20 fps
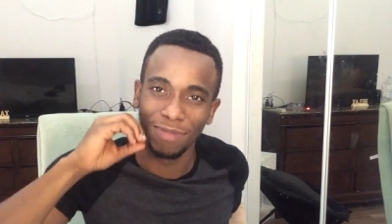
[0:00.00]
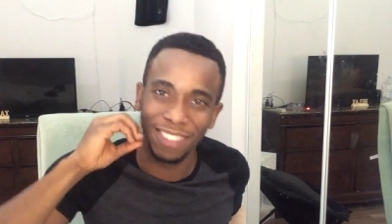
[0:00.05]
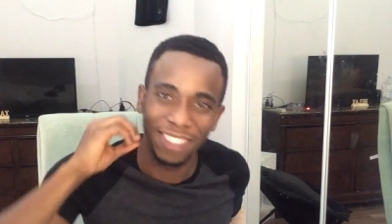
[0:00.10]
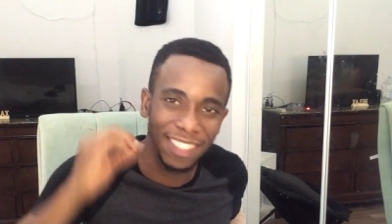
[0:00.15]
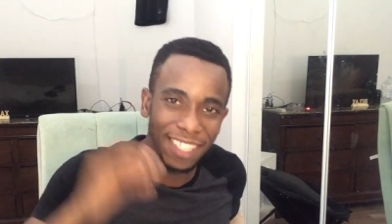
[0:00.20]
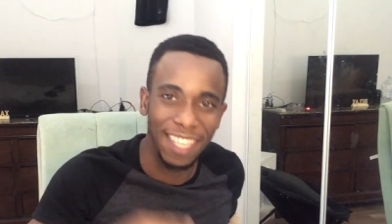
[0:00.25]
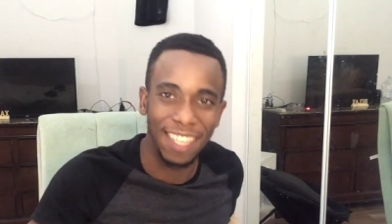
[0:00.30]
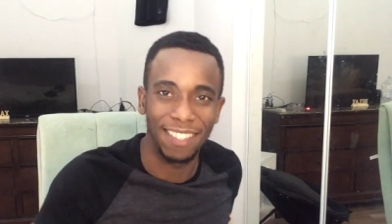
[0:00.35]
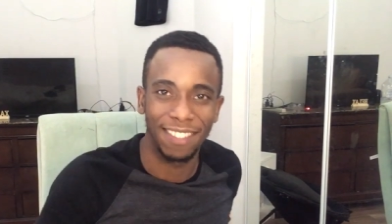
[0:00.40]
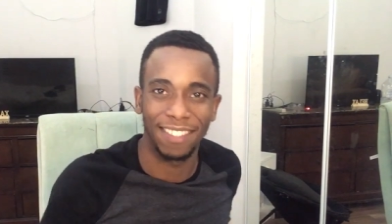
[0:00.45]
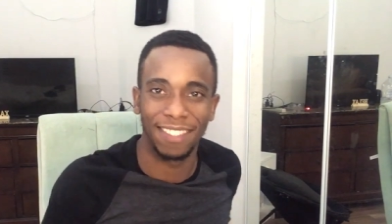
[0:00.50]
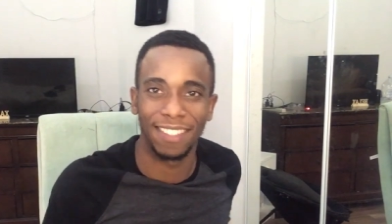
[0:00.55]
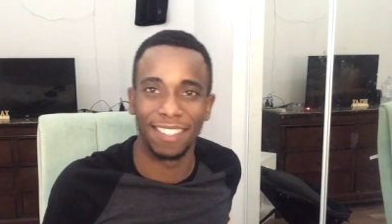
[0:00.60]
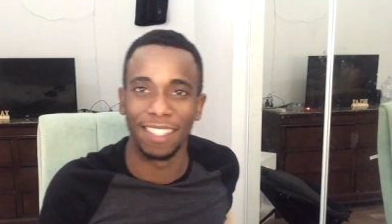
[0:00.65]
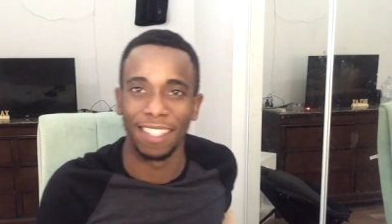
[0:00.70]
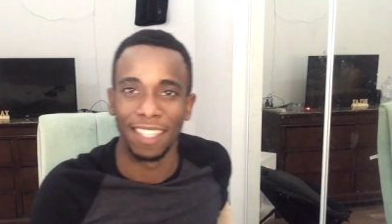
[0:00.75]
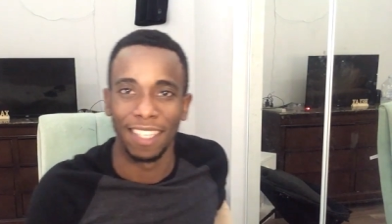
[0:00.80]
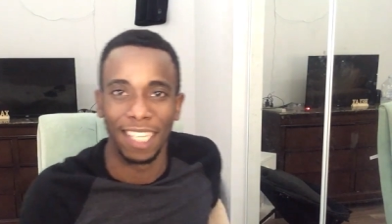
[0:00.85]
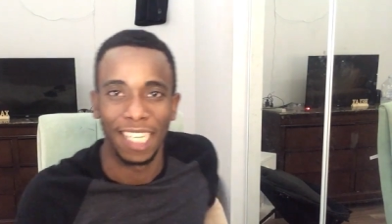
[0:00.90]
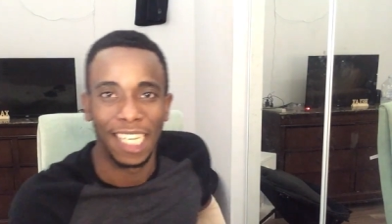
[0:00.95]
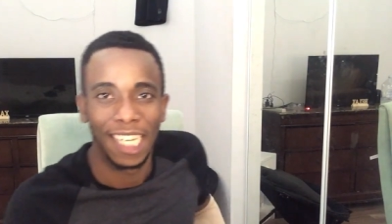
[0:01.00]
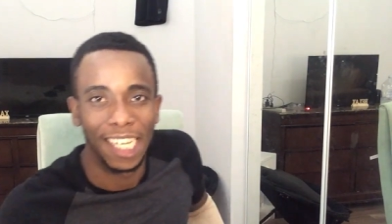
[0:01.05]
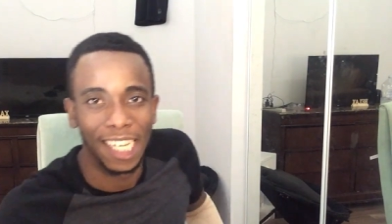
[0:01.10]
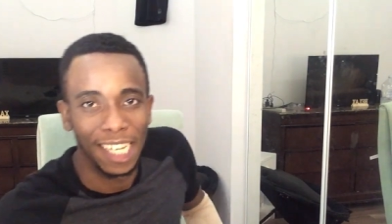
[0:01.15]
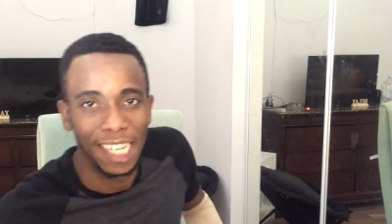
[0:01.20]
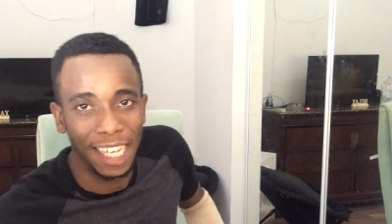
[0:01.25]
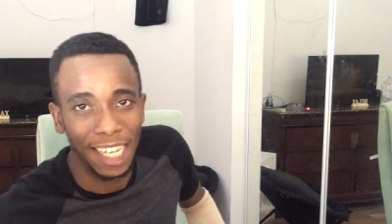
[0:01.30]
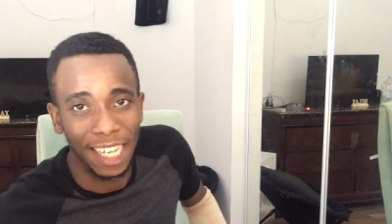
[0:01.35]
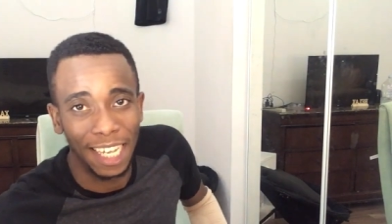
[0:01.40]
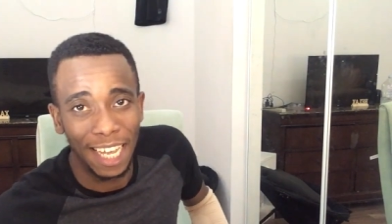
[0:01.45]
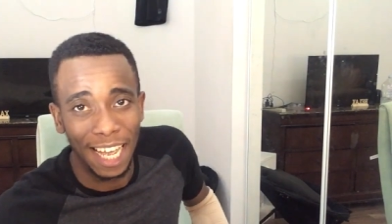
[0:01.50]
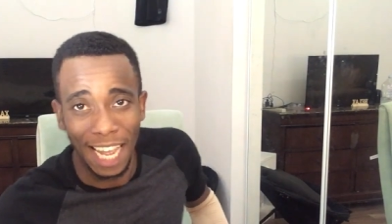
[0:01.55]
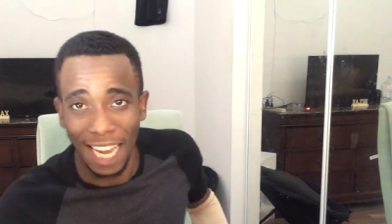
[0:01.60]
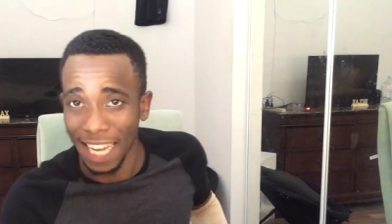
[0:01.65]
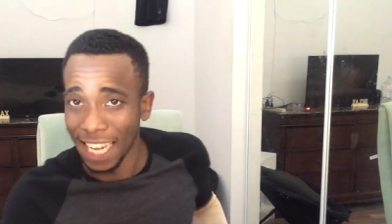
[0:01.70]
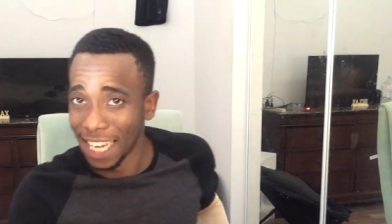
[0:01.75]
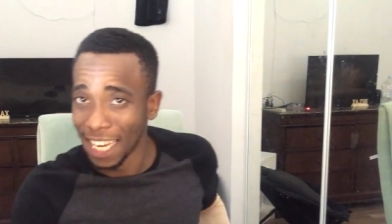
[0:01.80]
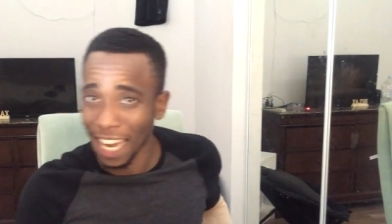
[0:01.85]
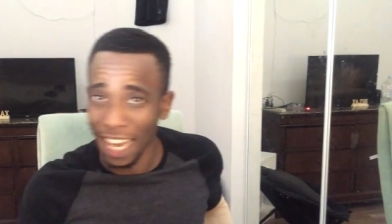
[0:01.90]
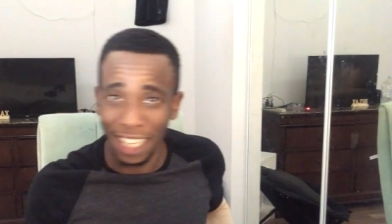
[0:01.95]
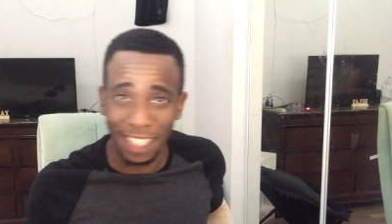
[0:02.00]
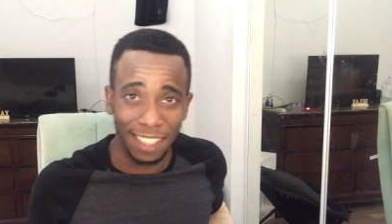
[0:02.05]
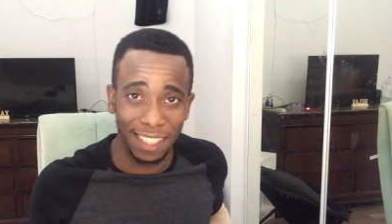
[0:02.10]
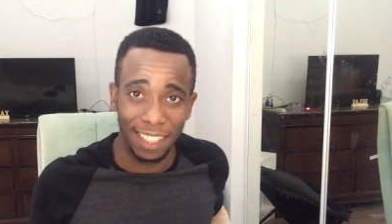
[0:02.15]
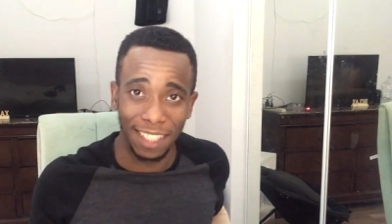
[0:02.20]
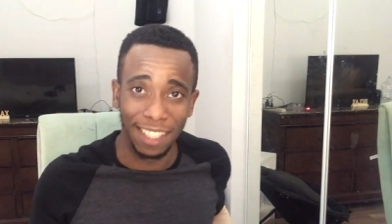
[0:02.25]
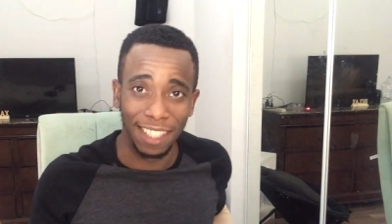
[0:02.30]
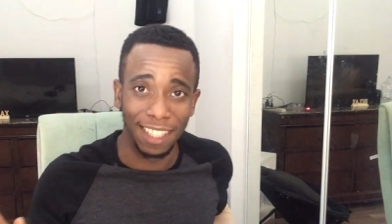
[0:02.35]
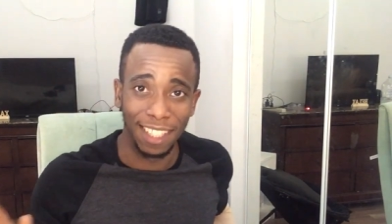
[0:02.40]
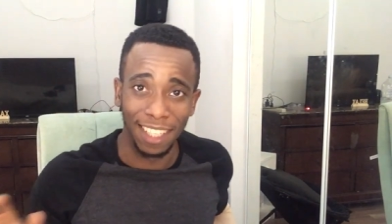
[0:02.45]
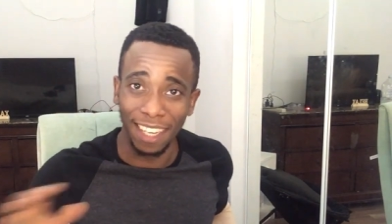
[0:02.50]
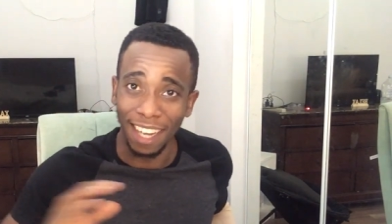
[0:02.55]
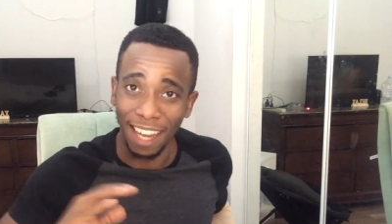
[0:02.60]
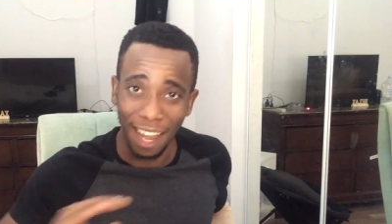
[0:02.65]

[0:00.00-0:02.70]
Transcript: Yes. Lastly,